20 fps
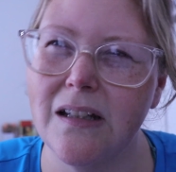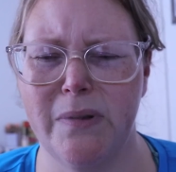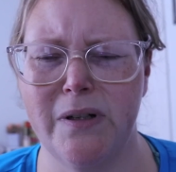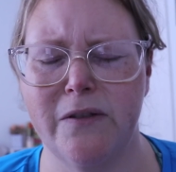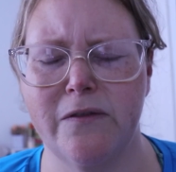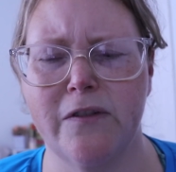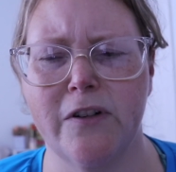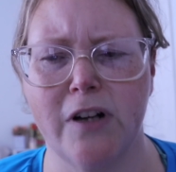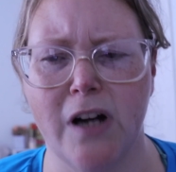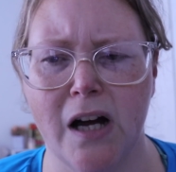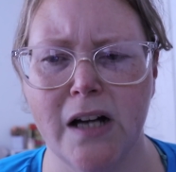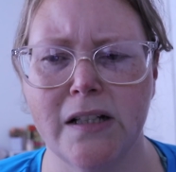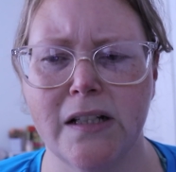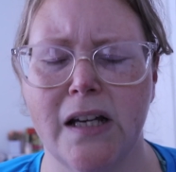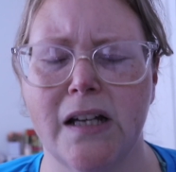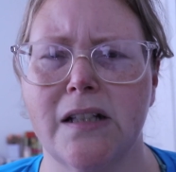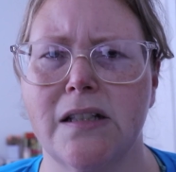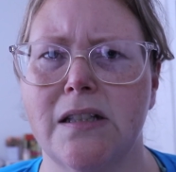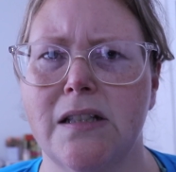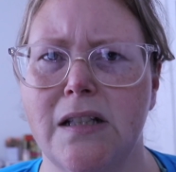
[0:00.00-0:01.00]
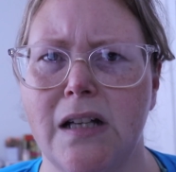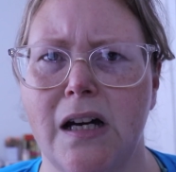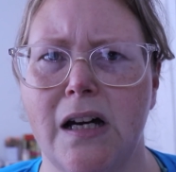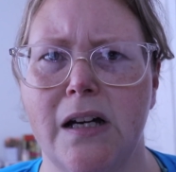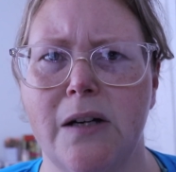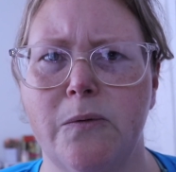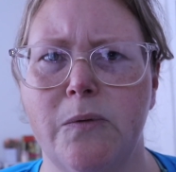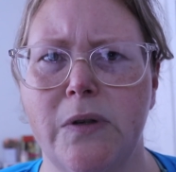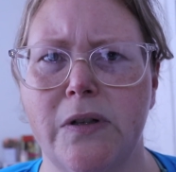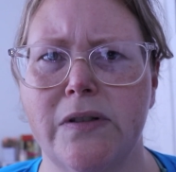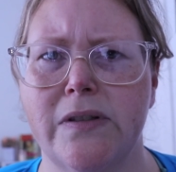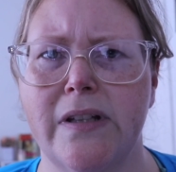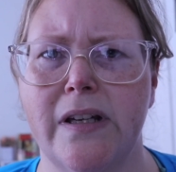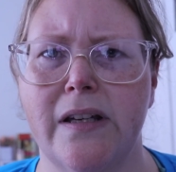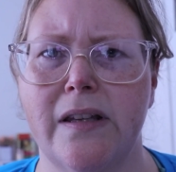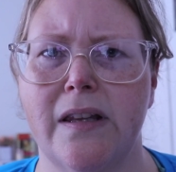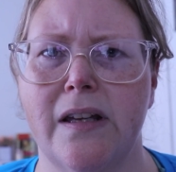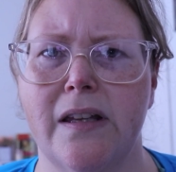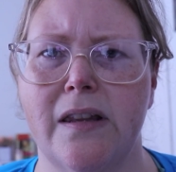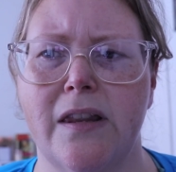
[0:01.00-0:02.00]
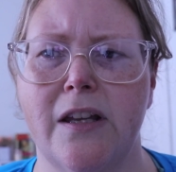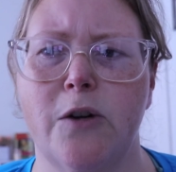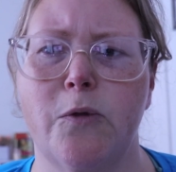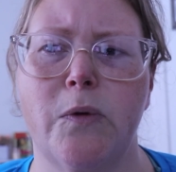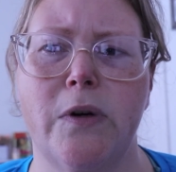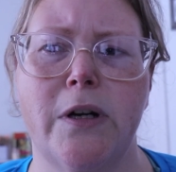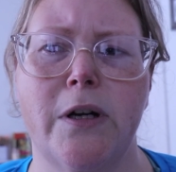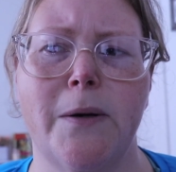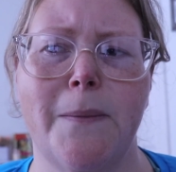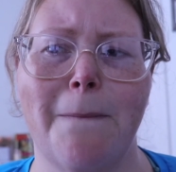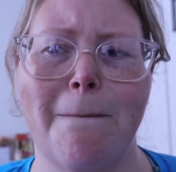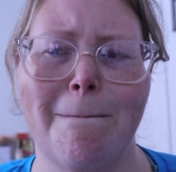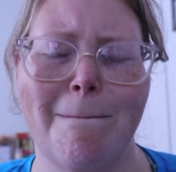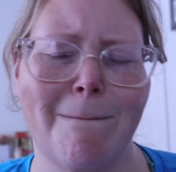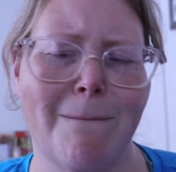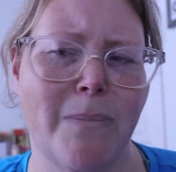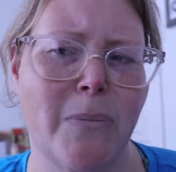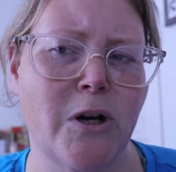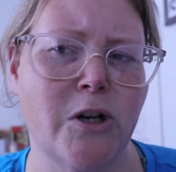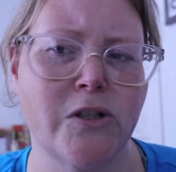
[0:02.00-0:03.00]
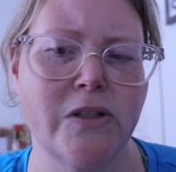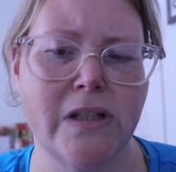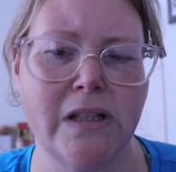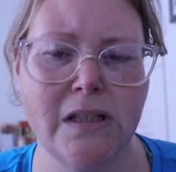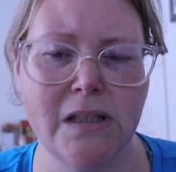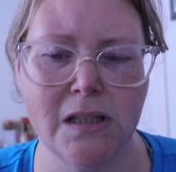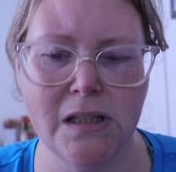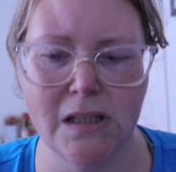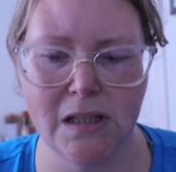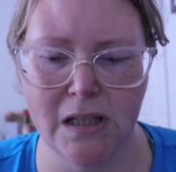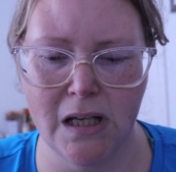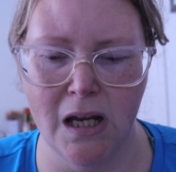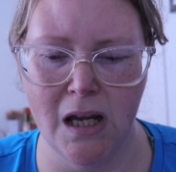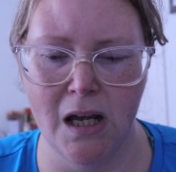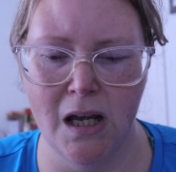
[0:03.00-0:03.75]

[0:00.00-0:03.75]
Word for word: But for context, I will say that there were persons